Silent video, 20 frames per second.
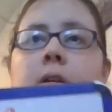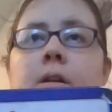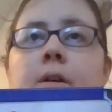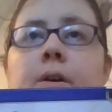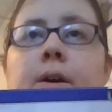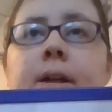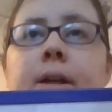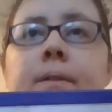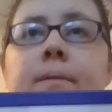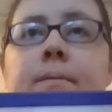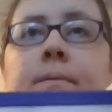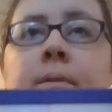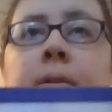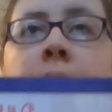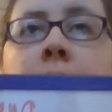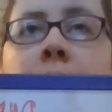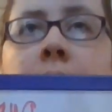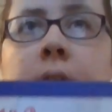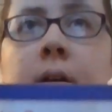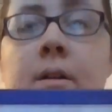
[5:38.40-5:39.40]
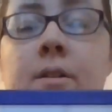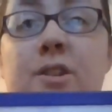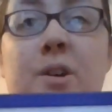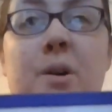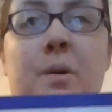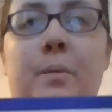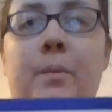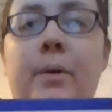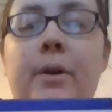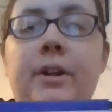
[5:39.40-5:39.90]
Okay,
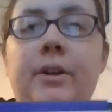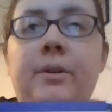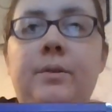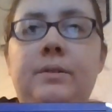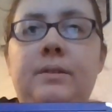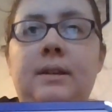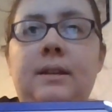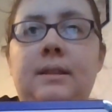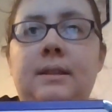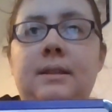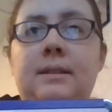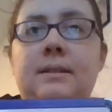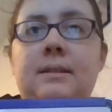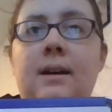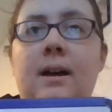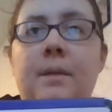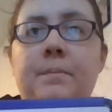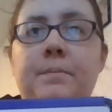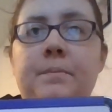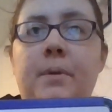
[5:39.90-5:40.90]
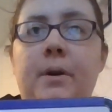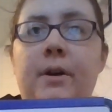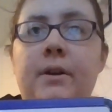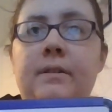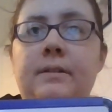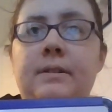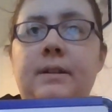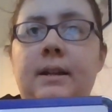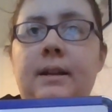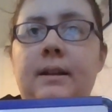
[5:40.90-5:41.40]
so we're using this top part
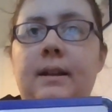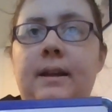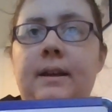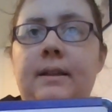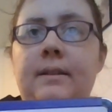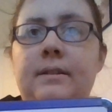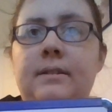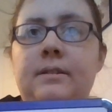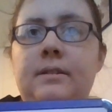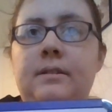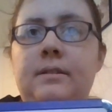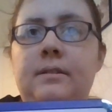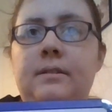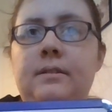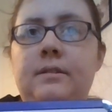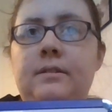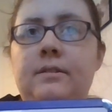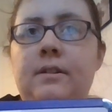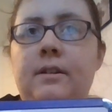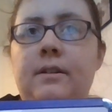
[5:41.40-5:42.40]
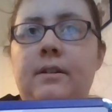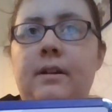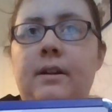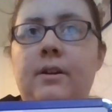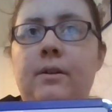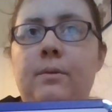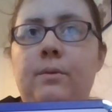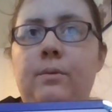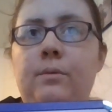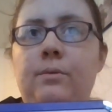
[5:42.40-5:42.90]
of DNA, this strand right
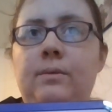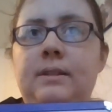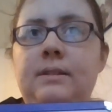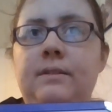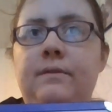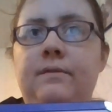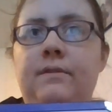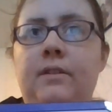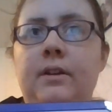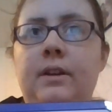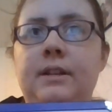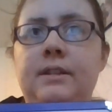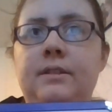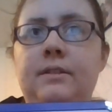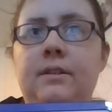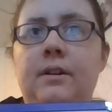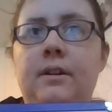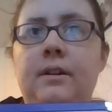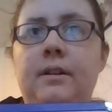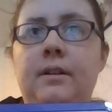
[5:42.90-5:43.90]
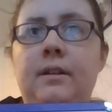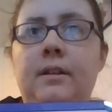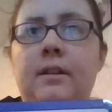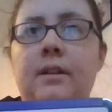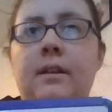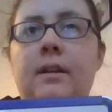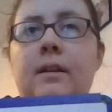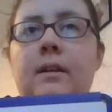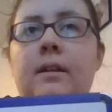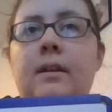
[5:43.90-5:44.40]
here. Ooh, that's a funky star.
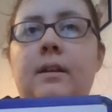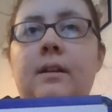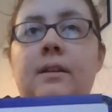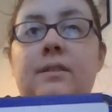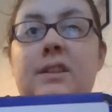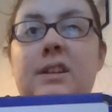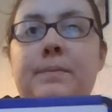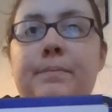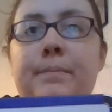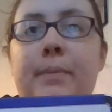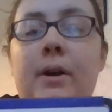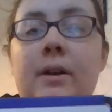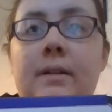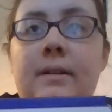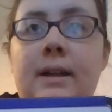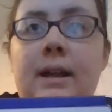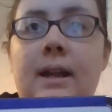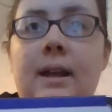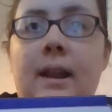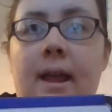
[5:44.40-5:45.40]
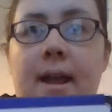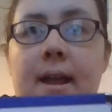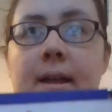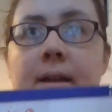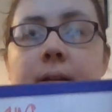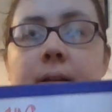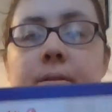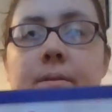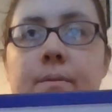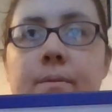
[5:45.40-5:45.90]
This part of DNA,
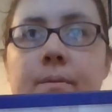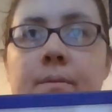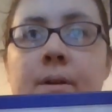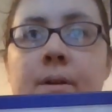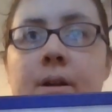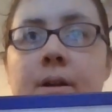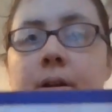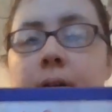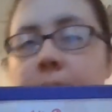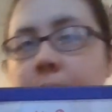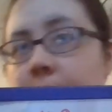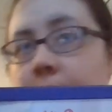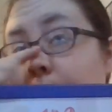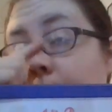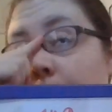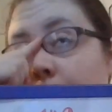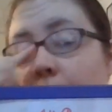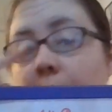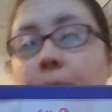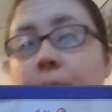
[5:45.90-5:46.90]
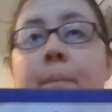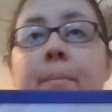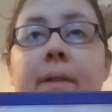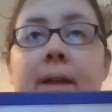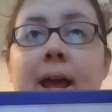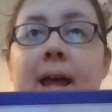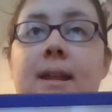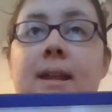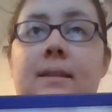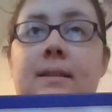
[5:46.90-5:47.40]
we're
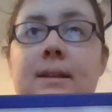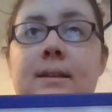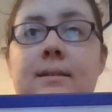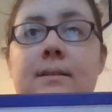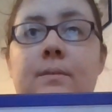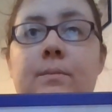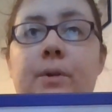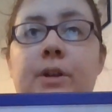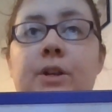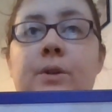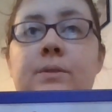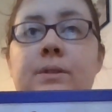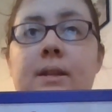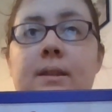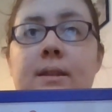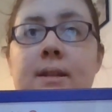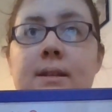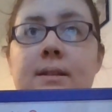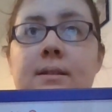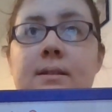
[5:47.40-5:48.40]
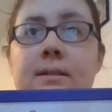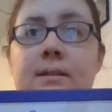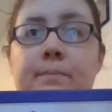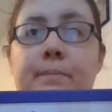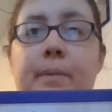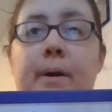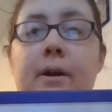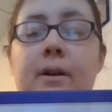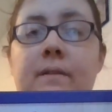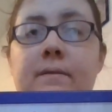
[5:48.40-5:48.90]
replicating this. We're using this
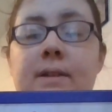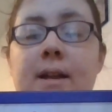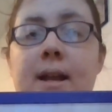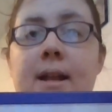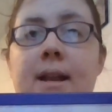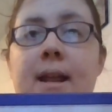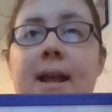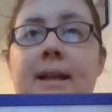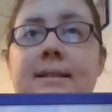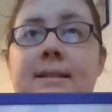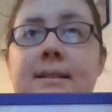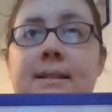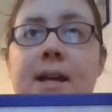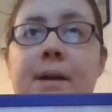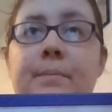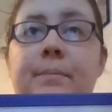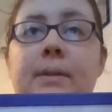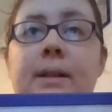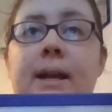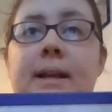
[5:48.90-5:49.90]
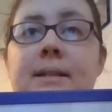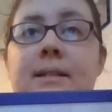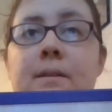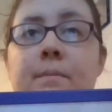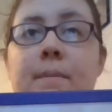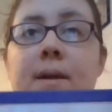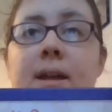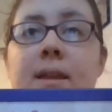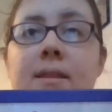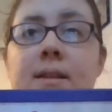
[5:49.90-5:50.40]
part of DNA as a template to
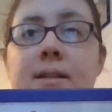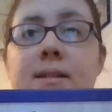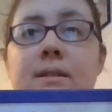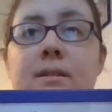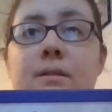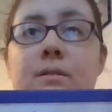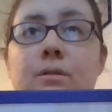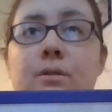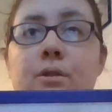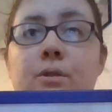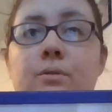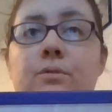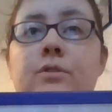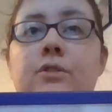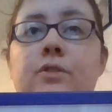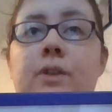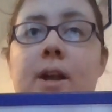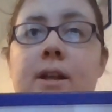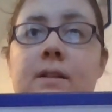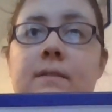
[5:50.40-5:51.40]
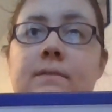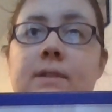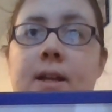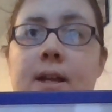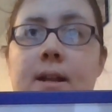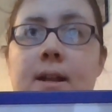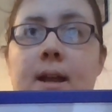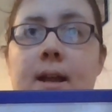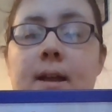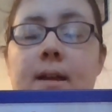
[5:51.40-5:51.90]
make this new strand of
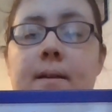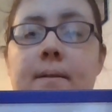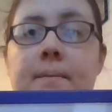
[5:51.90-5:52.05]
DNA.